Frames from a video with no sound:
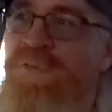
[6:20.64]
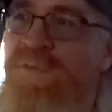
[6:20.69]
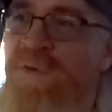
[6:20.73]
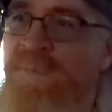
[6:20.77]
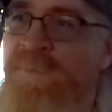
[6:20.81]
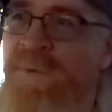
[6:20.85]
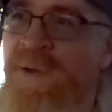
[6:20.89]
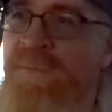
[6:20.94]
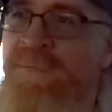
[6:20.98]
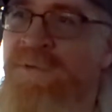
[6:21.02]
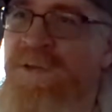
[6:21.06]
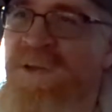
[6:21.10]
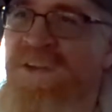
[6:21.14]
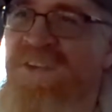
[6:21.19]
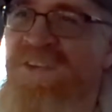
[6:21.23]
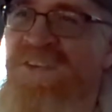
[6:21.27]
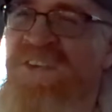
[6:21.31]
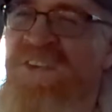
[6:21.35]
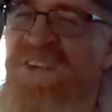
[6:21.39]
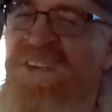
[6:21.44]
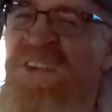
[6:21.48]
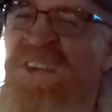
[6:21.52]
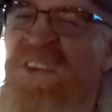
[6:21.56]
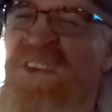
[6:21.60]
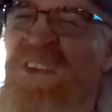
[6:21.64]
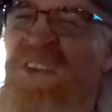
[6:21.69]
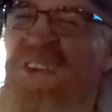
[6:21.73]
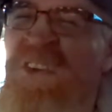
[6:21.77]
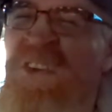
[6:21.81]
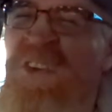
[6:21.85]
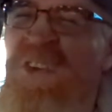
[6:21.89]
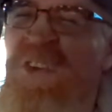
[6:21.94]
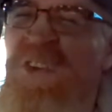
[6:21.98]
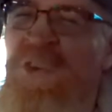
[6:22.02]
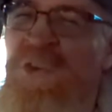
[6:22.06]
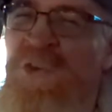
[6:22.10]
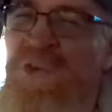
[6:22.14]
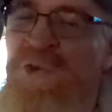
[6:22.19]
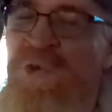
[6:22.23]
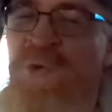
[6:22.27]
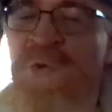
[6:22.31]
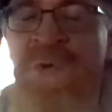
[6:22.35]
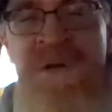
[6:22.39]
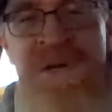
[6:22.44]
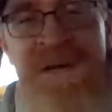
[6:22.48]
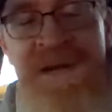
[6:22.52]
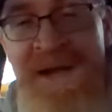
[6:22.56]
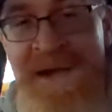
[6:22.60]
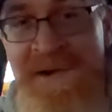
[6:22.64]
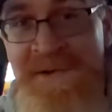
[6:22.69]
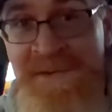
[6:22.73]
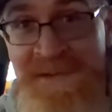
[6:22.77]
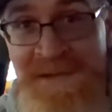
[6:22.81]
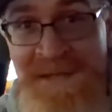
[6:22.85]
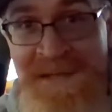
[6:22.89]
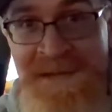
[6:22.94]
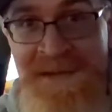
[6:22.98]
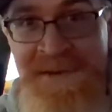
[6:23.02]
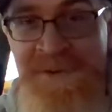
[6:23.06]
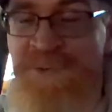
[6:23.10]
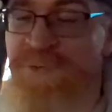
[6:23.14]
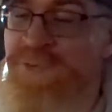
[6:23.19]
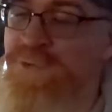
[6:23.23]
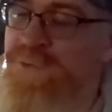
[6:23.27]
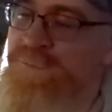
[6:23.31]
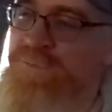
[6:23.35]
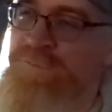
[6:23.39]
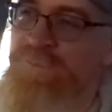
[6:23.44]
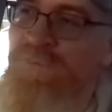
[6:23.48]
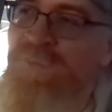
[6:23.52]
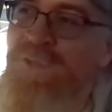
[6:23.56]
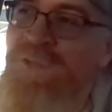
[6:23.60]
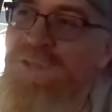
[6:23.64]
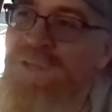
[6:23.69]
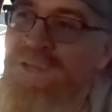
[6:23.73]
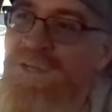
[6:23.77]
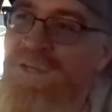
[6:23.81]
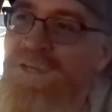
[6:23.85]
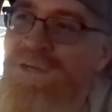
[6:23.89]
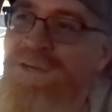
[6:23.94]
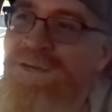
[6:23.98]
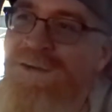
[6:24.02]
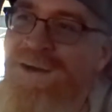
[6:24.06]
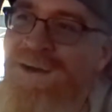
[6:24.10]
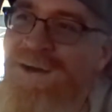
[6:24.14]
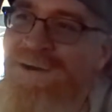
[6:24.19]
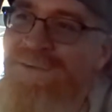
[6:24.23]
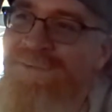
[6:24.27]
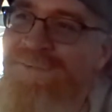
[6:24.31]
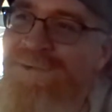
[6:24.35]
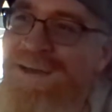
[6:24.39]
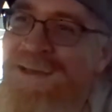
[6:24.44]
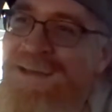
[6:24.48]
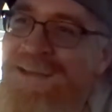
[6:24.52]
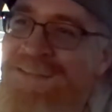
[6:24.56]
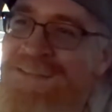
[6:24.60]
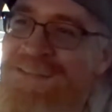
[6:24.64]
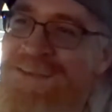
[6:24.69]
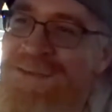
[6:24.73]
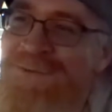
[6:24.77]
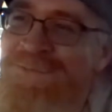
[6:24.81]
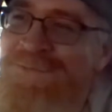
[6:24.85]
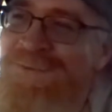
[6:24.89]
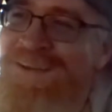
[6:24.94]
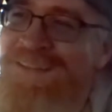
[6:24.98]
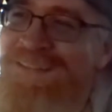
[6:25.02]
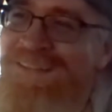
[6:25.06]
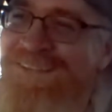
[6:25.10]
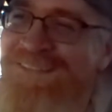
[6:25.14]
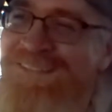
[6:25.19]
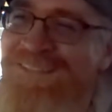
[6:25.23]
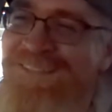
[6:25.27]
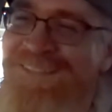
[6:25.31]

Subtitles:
that made me go "ew" out loud. And when I